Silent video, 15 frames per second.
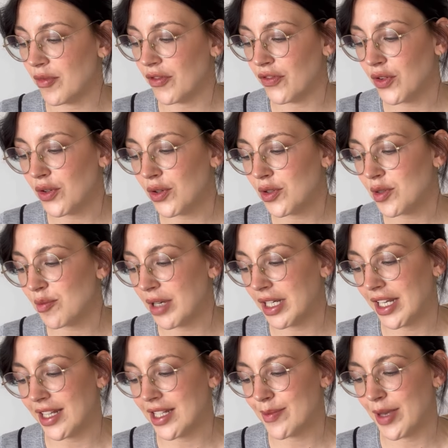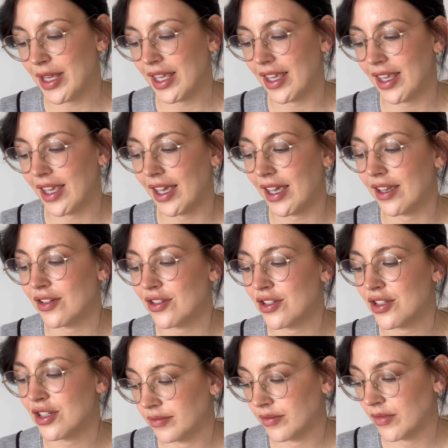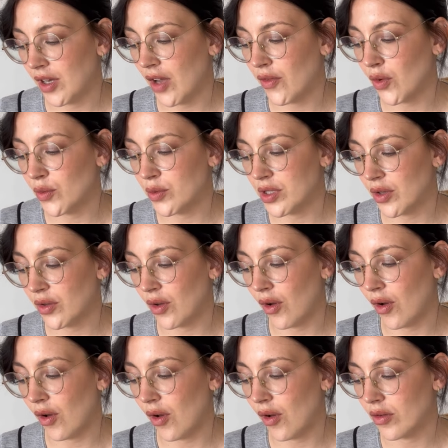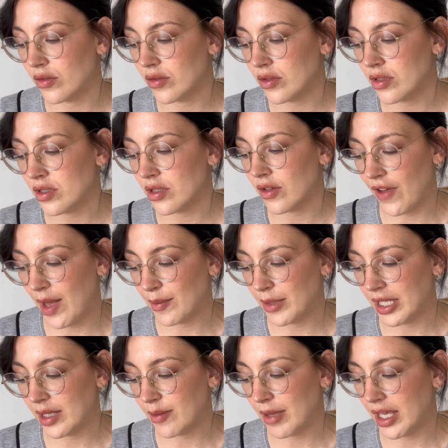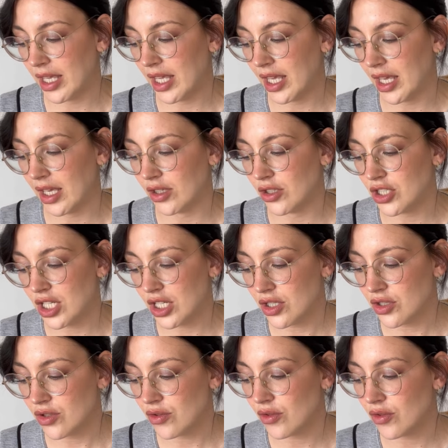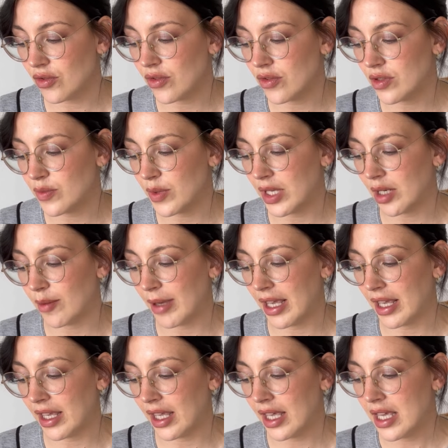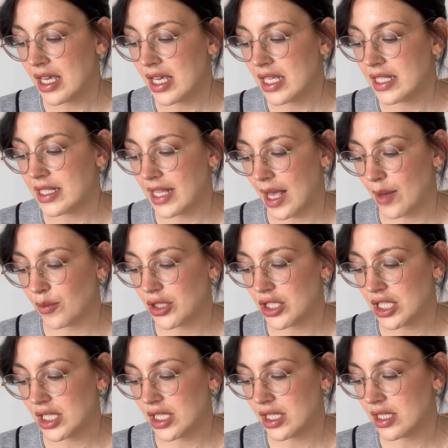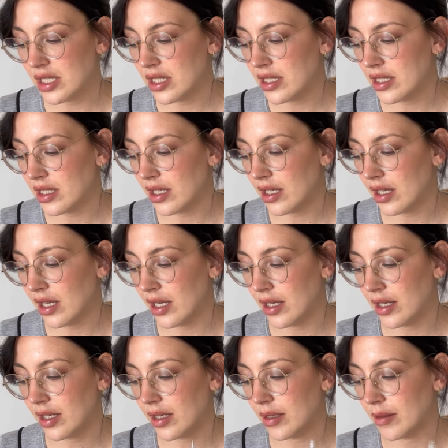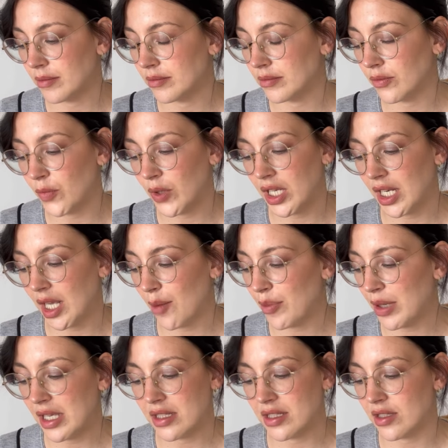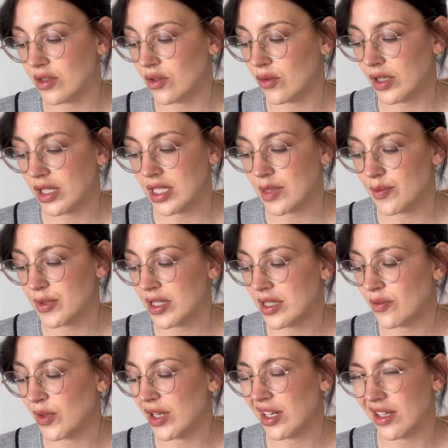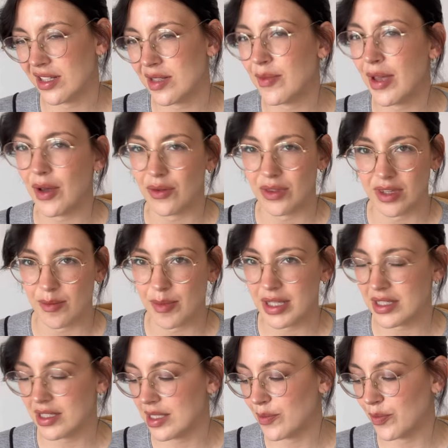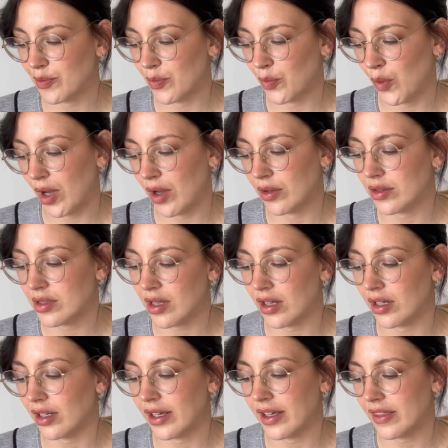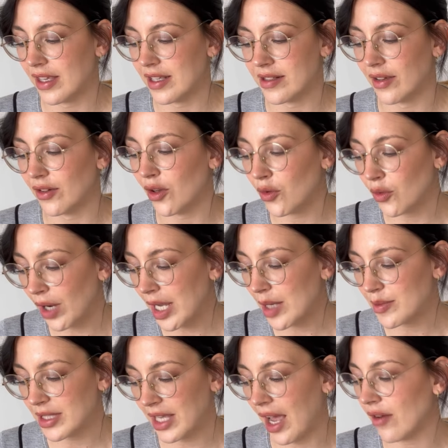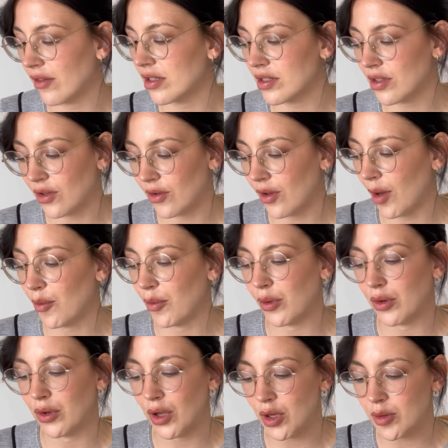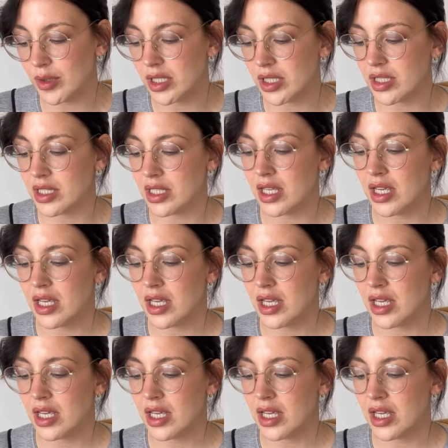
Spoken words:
Food, my nan's making quiche. I've also got family making cheese straws. We're gonna make sandwiches. We're gonna get pizzas, crisps. We're gonna get some healthier bits as well, kind of like things like grapes, carrots, cucumber, and hummus.